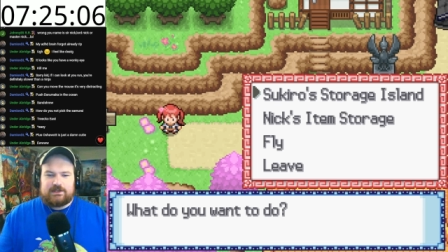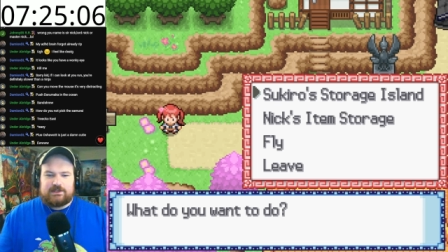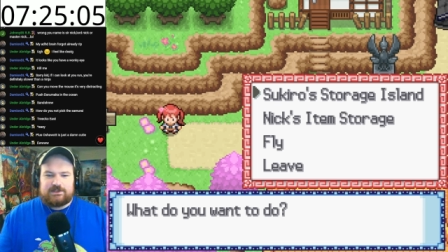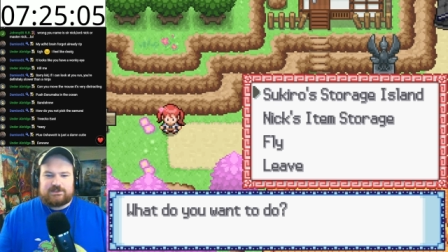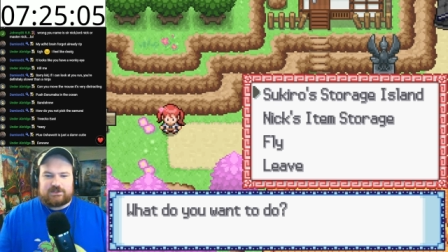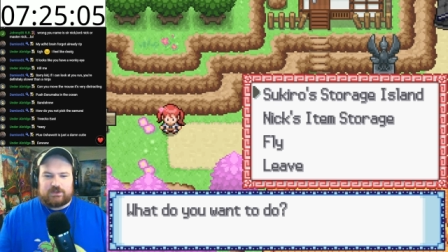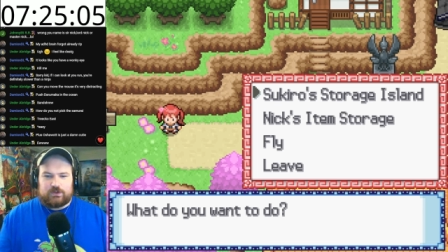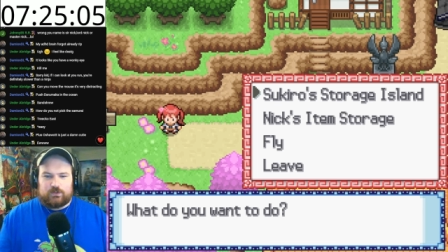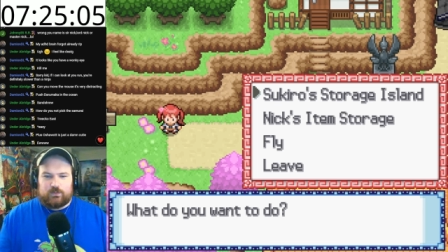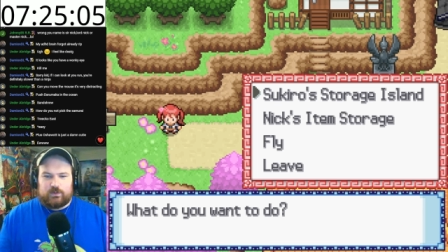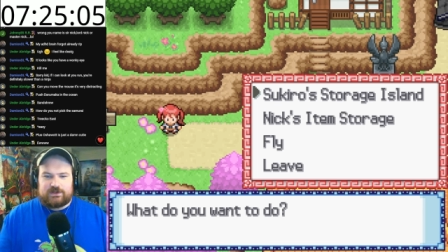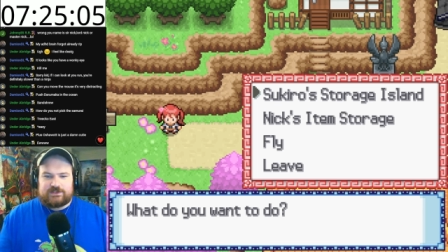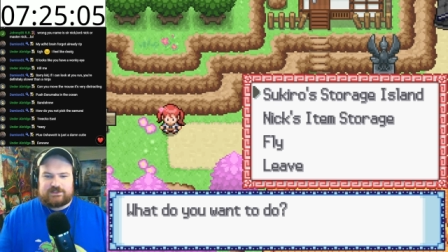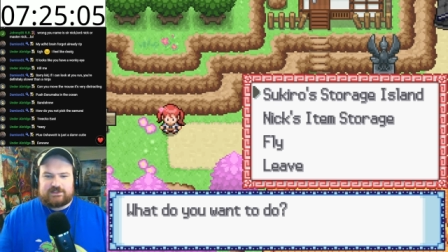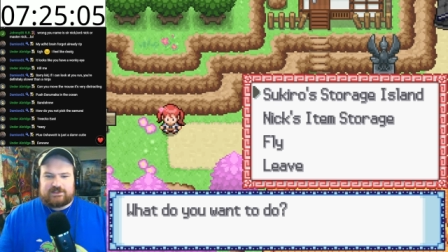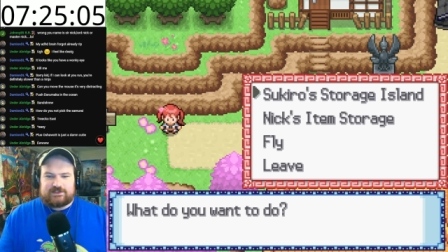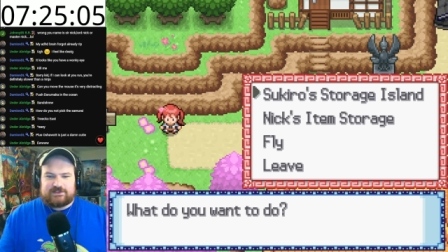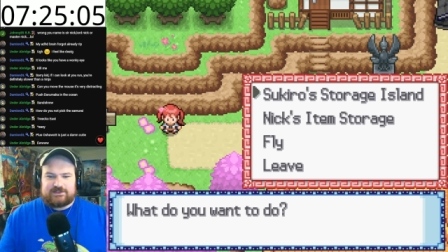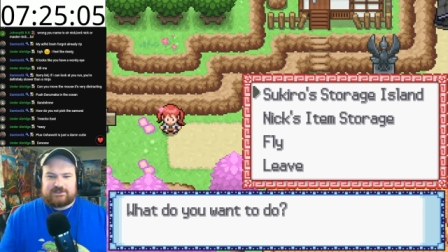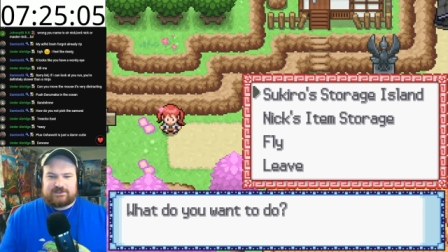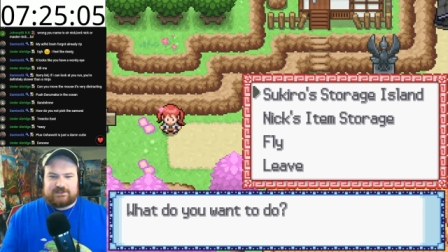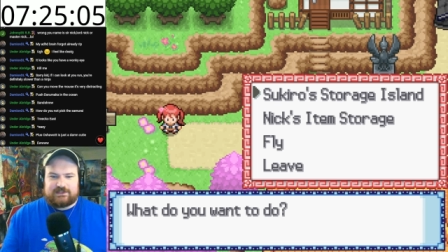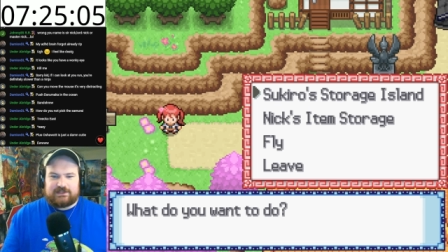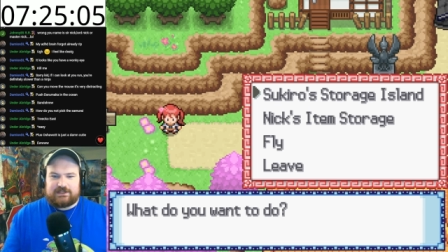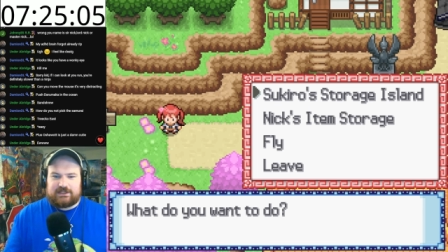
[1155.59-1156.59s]
So it works
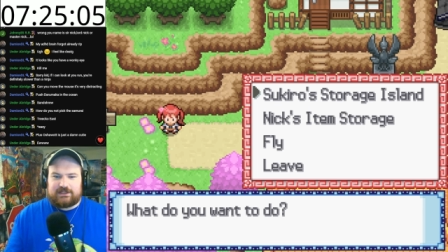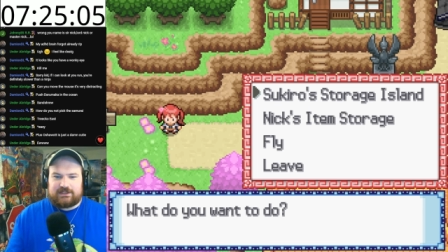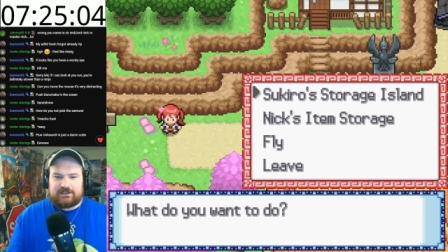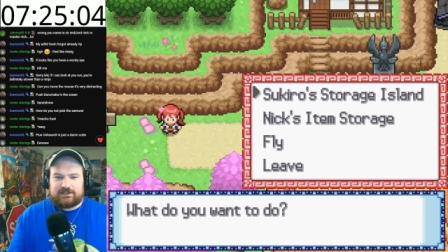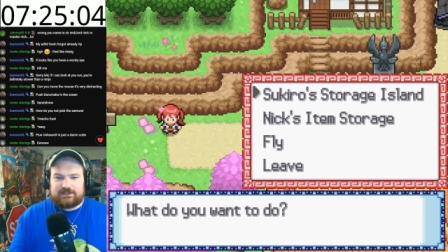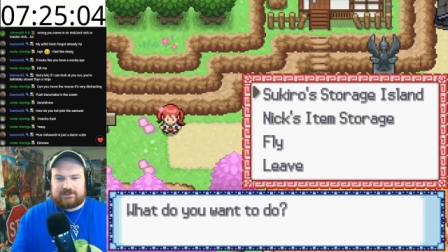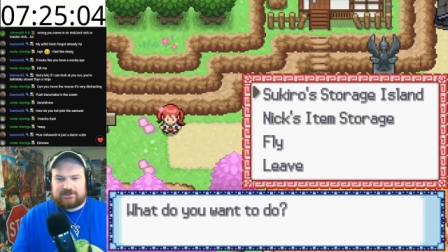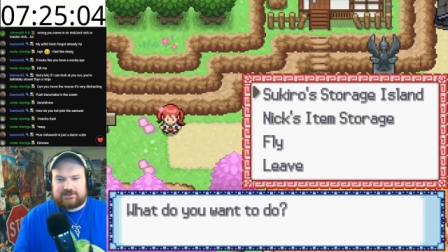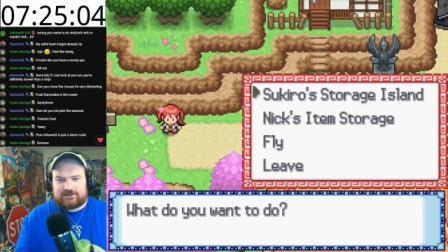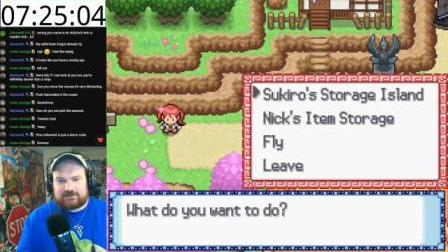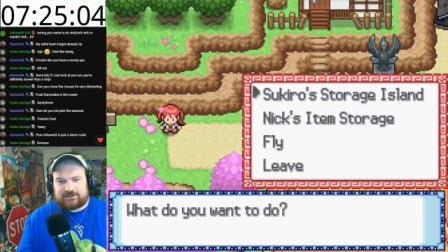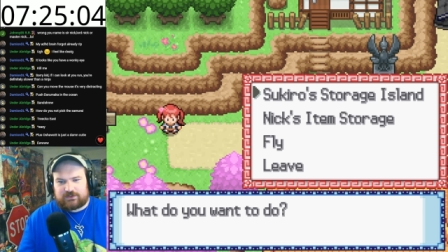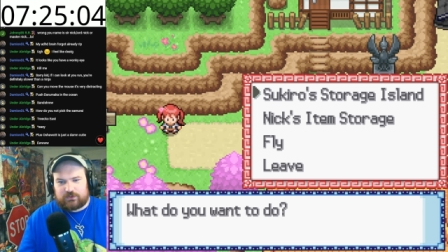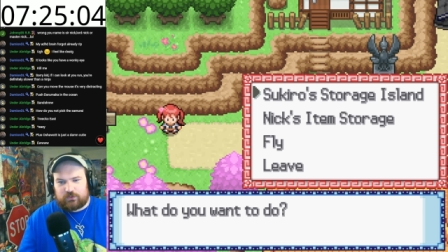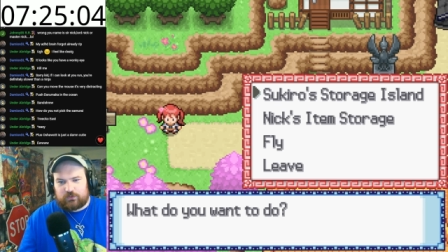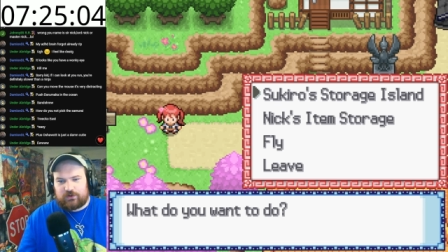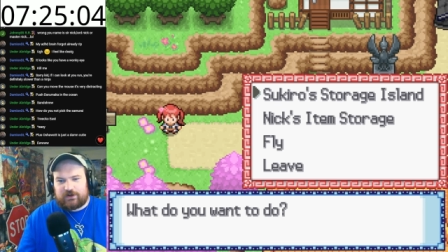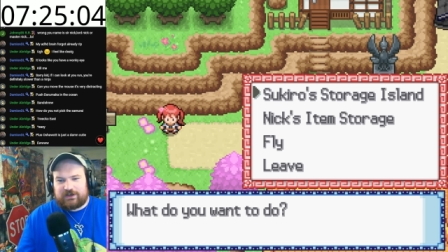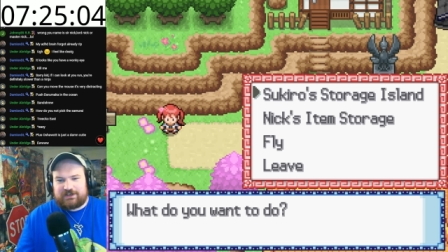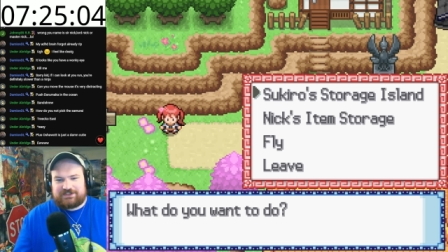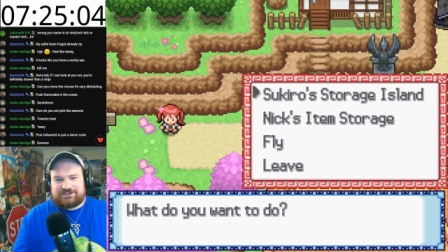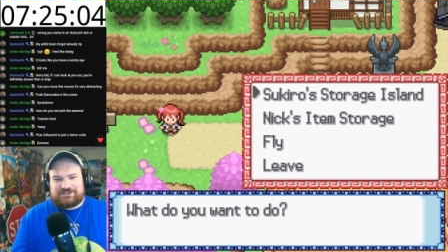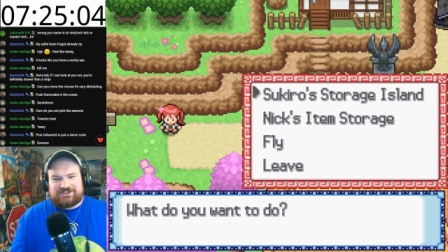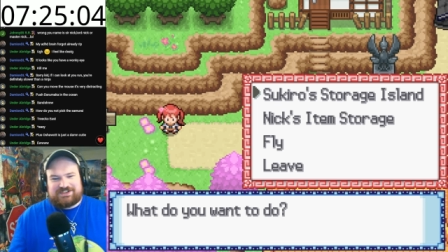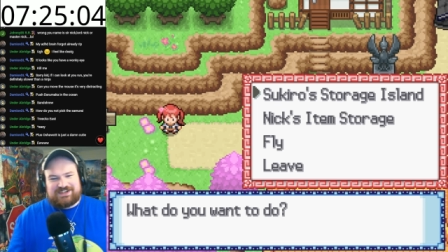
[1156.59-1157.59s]
as the
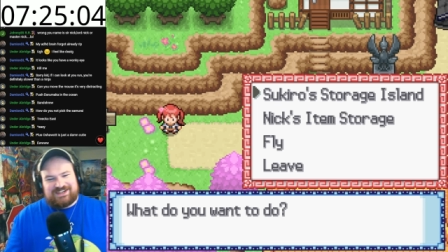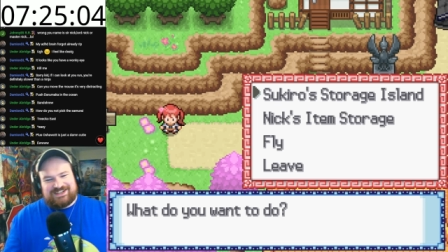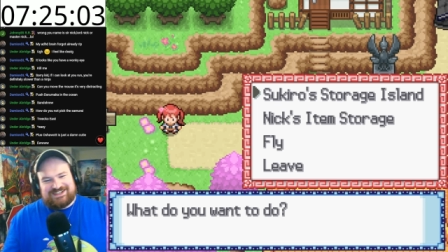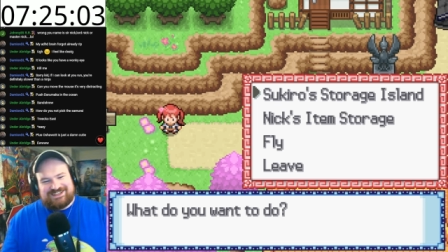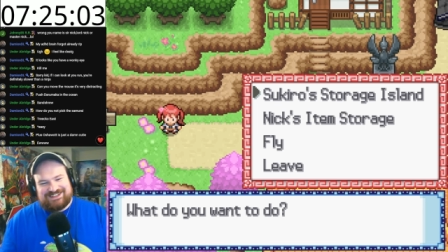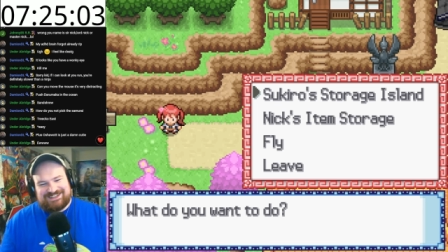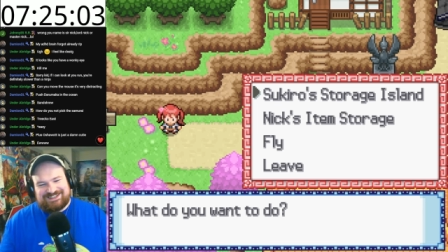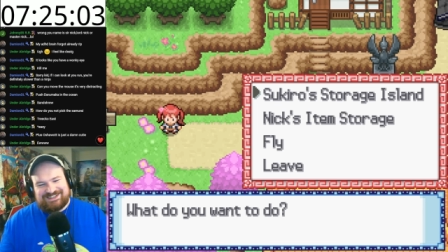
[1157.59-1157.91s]
storage.